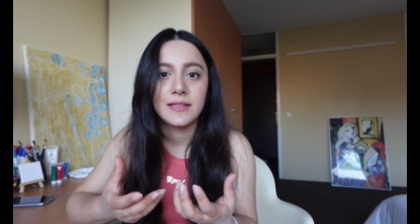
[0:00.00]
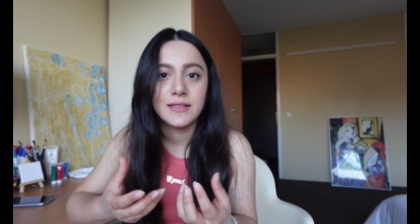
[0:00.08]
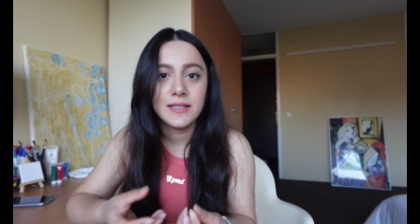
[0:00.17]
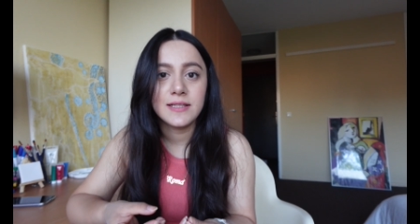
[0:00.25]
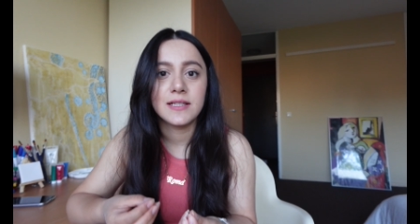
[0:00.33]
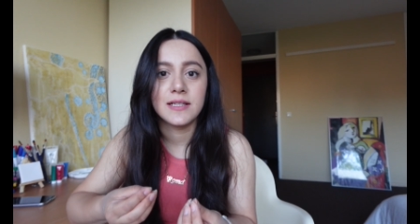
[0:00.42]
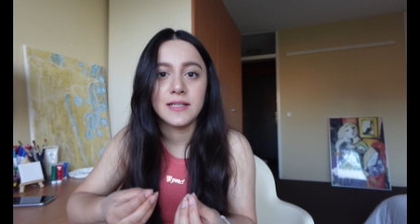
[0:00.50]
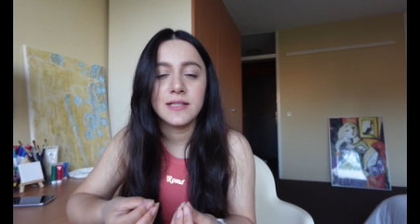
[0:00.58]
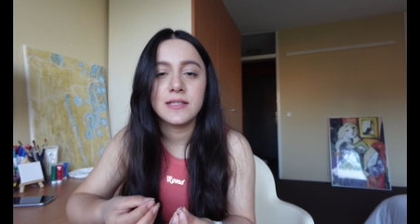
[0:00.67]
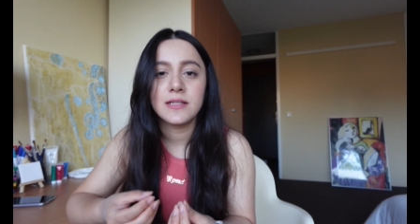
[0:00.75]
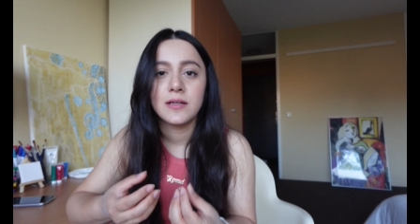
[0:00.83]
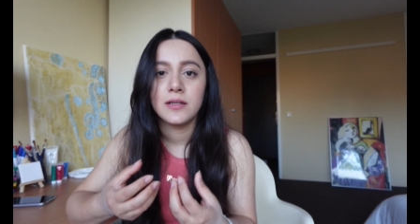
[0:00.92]
This
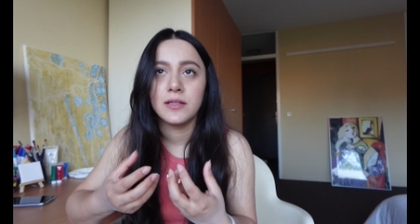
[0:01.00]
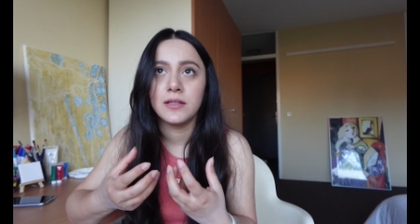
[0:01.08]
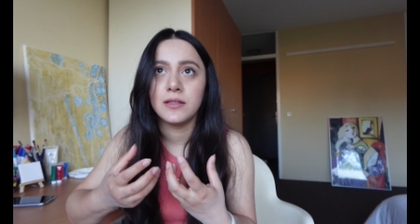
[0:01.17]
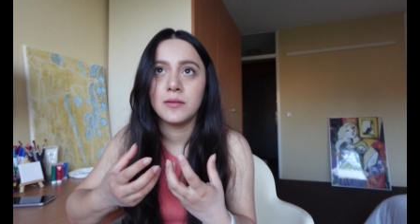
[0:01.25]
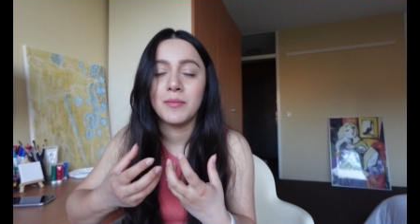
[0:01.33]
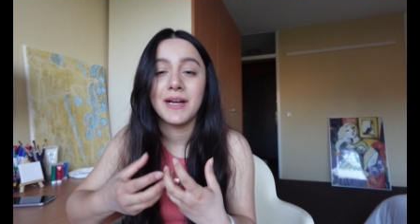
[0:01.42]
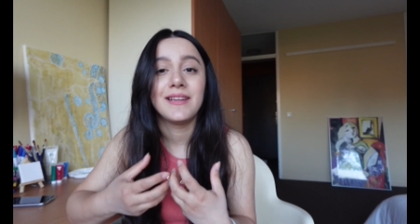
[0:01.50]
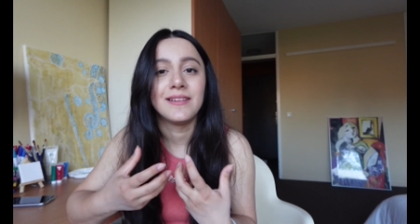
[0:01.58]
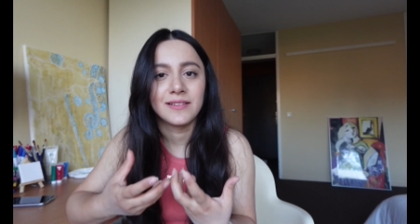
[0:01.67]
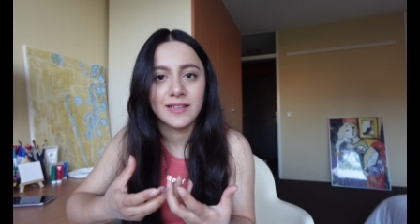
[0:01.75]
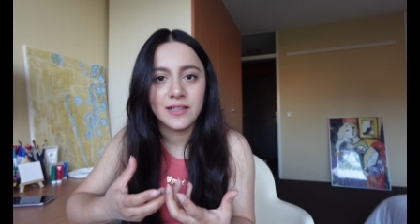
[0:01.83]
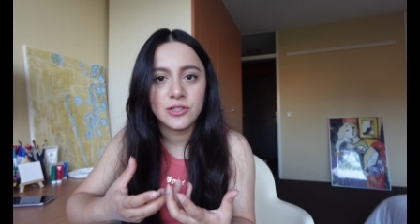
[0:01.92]
is uh, my
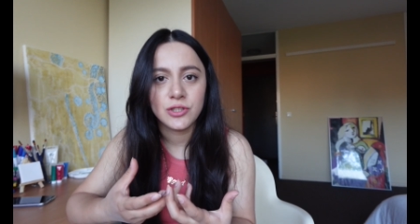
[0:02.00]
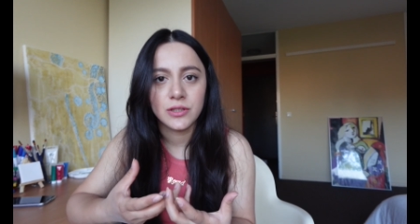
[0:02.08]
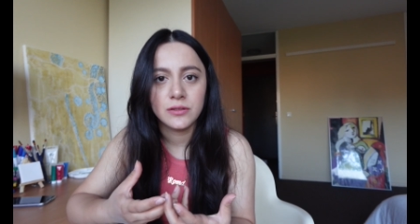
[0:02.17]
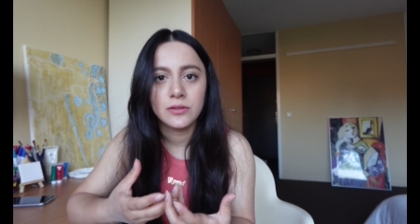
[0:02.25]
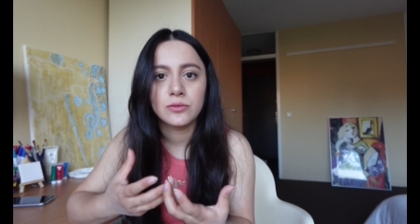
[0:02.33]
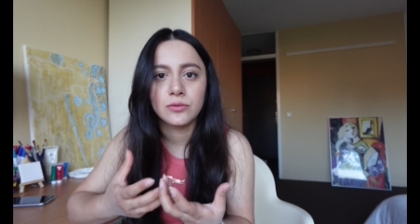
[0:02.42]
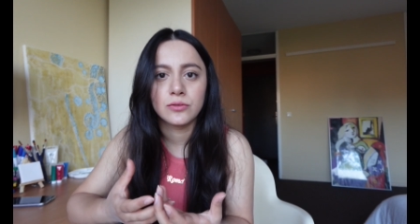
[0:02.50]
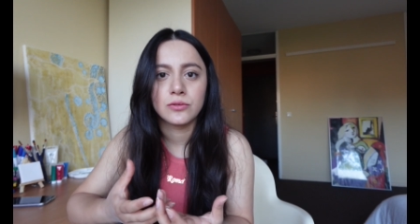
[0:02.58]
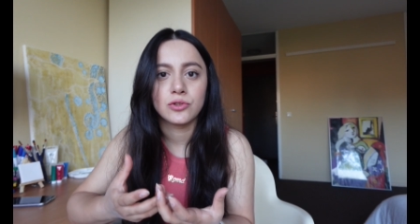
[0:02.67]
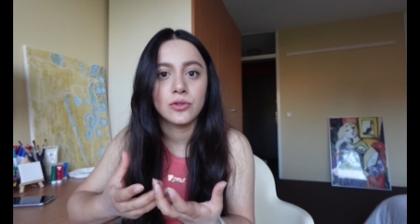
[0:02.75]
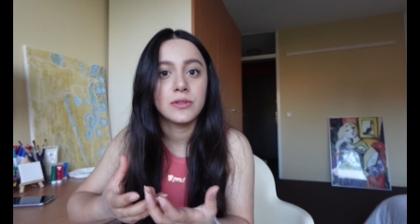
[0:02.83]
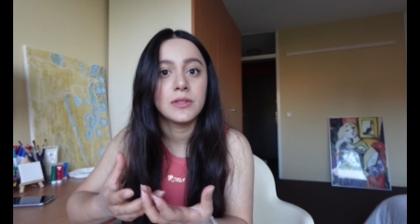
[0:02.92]
intention to
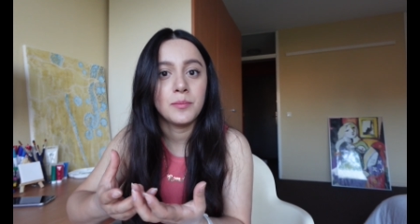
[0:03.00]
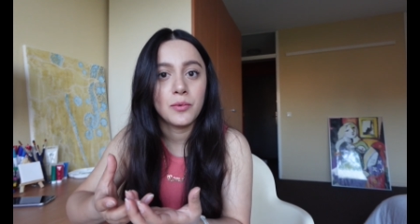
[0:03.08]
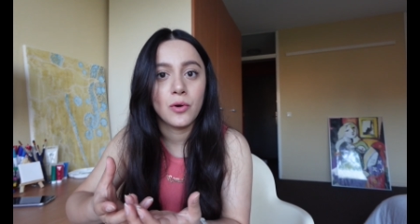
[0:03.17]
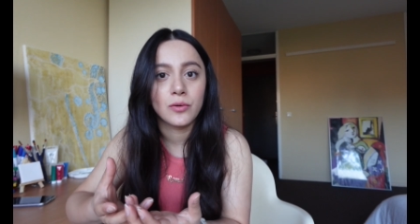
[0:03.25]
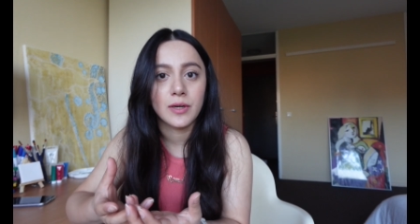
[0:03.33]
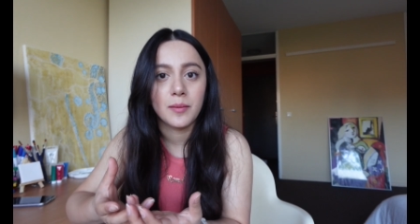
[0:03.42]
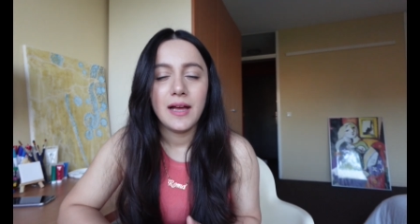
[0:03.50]
join the program.